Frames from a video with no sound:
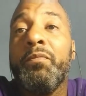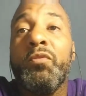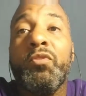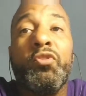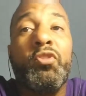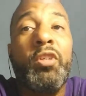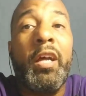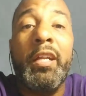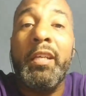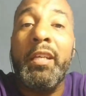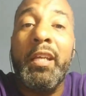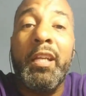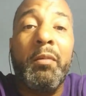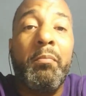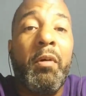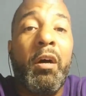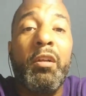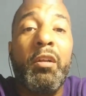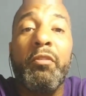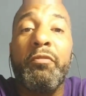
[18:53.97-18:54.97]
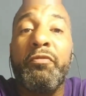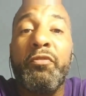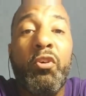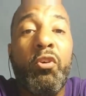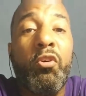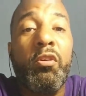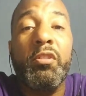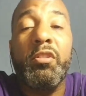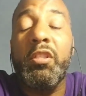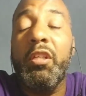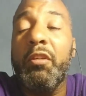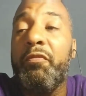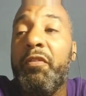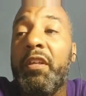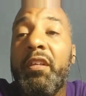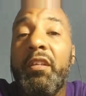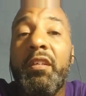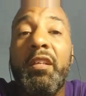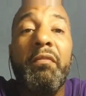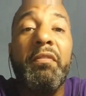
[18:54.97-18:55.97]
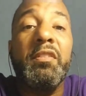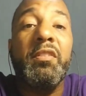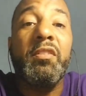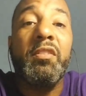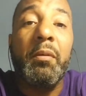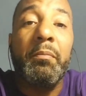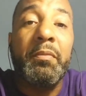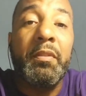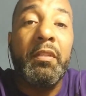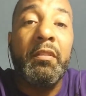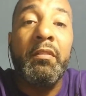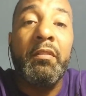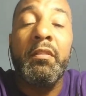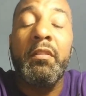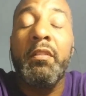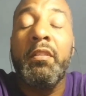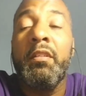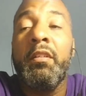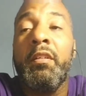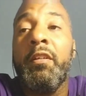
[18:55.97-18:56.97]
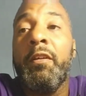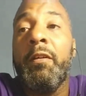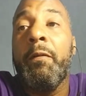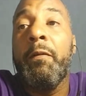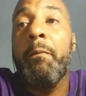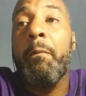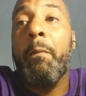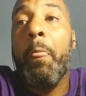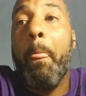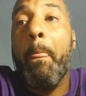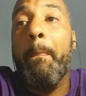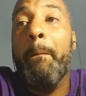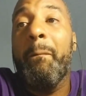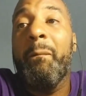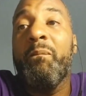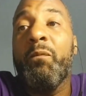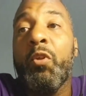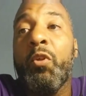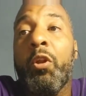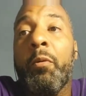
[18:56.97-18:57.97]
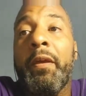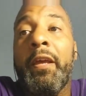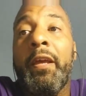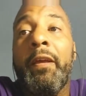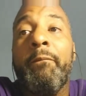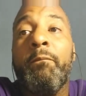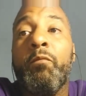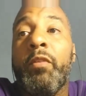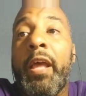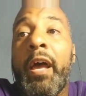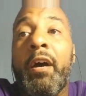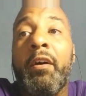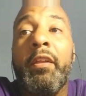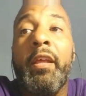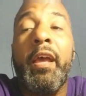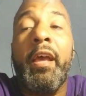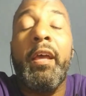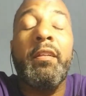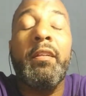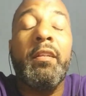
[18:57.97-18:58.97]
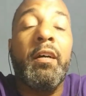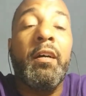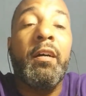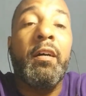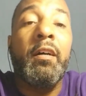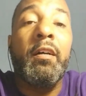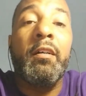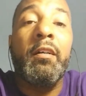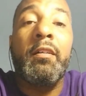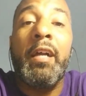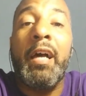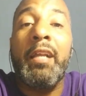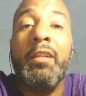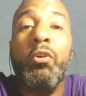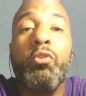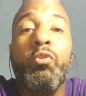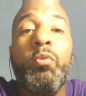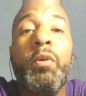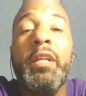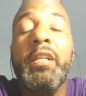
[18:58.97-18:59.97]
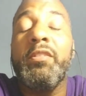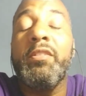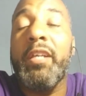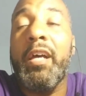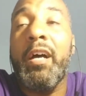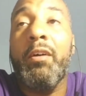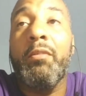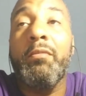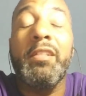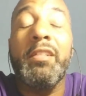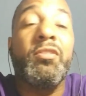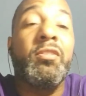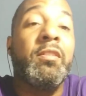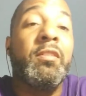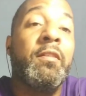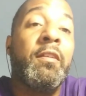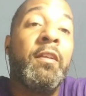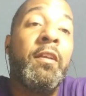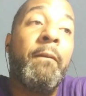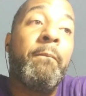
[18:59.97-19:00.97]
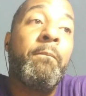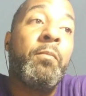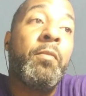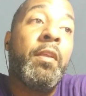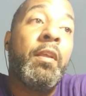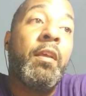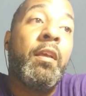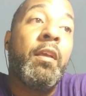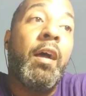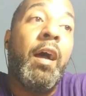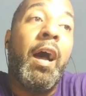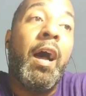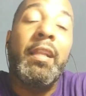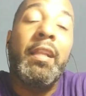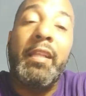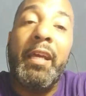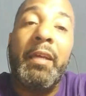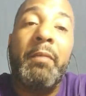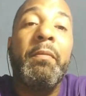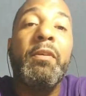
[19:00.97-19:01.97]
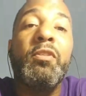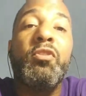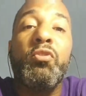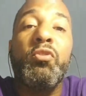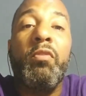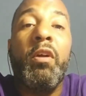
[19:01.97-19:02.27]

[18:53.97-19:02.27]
Try to get him on the floor, see if he can give us something. You know what I mean? Now that Kylo Quinn is out, listen, I like Mitchell.